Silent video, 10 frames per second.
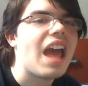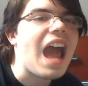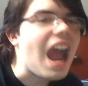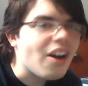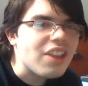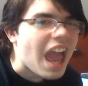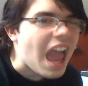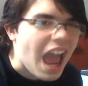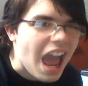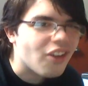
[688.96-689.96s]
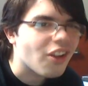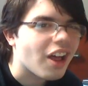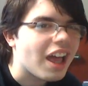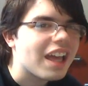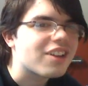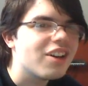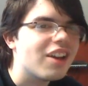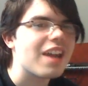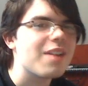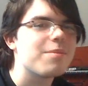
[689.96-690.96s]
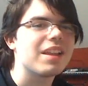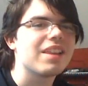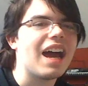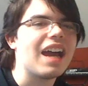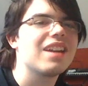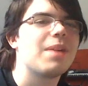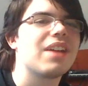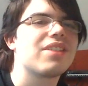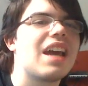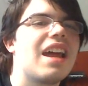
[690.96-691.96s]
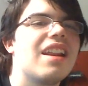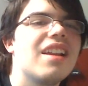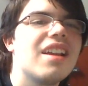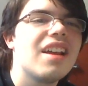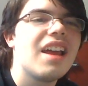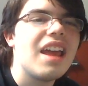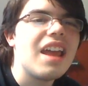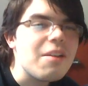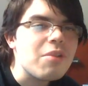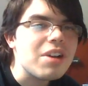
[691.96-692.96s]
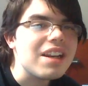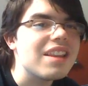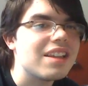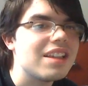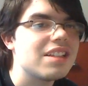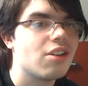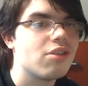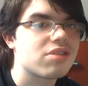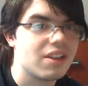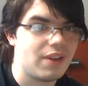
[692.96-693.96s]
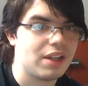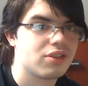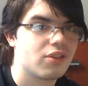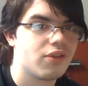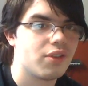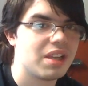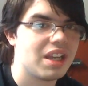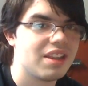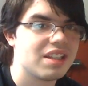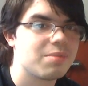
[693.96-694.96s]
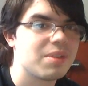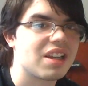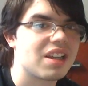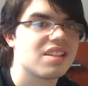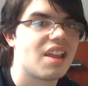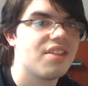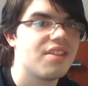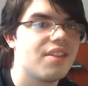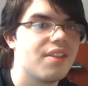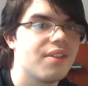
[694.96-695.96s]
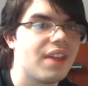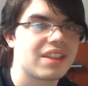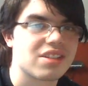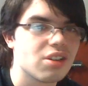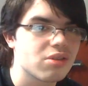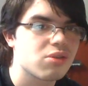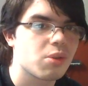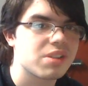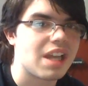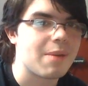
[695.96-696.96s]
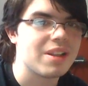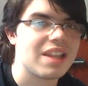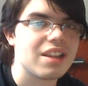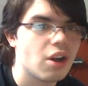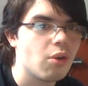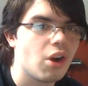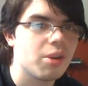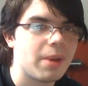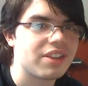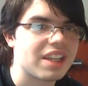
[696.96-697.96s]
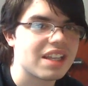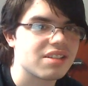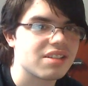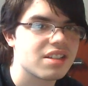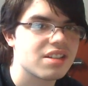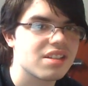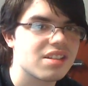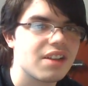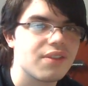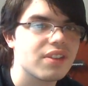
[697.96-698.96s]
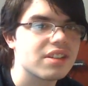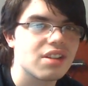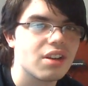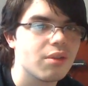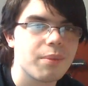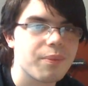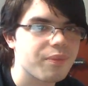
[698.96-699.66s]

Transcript: How the hell could I have been lying about that? Anyone in the East Coast can vouch for me on this because, like, the snowstorm was happening. They know all about the cancellations and stuff. So,